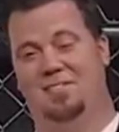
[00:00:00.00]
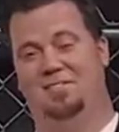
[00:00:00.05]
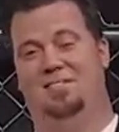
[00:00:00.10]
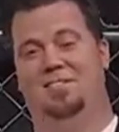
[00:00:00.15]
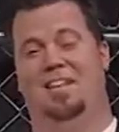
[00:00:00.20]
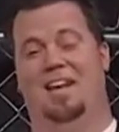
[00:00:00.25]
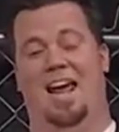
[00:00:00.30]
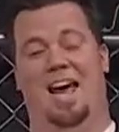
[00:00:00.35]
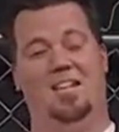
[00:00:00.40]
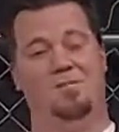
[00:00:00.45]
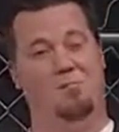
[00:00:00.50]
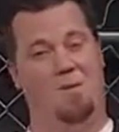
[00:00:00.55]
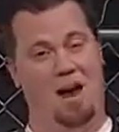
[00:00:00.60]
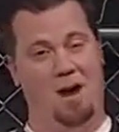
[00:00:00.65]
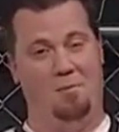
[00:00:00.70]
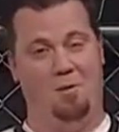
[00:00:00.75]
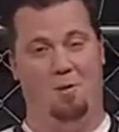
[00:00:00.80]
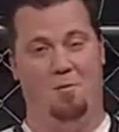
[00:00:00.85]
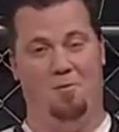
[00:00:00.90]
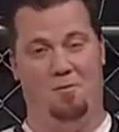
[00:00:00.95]
And that's why
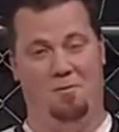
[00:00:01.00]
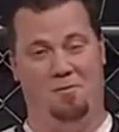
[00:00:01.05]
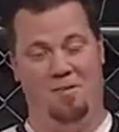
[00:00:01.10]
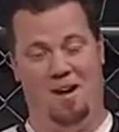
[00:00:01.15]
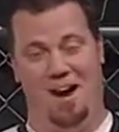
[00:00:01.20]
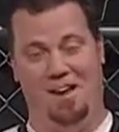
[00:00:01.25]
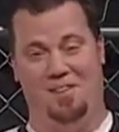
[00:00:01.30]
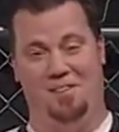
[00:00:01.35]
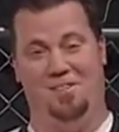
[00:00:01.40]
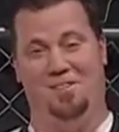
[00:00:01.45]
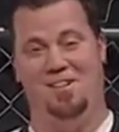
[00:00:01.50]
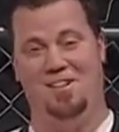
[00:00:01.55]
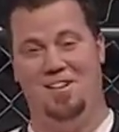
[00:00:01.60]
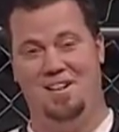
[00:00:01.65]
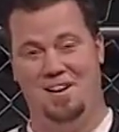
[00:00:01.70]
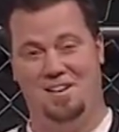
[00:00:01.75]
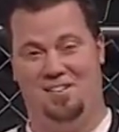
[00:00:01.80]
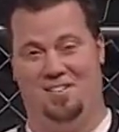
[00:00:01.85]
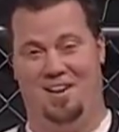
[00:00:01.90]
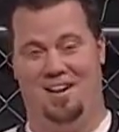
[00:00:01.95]
I'm going for Father of the
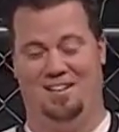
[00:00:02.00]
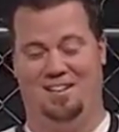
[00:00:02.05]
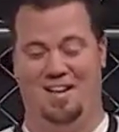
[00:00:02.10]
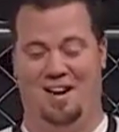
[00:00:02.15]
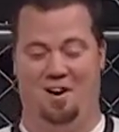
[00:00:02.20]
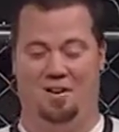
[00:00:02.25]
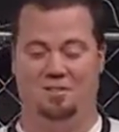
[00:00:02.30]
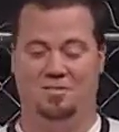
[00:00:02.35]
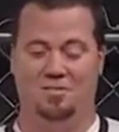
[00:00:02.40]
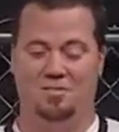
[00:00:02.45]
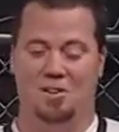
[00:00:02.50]
Year right there.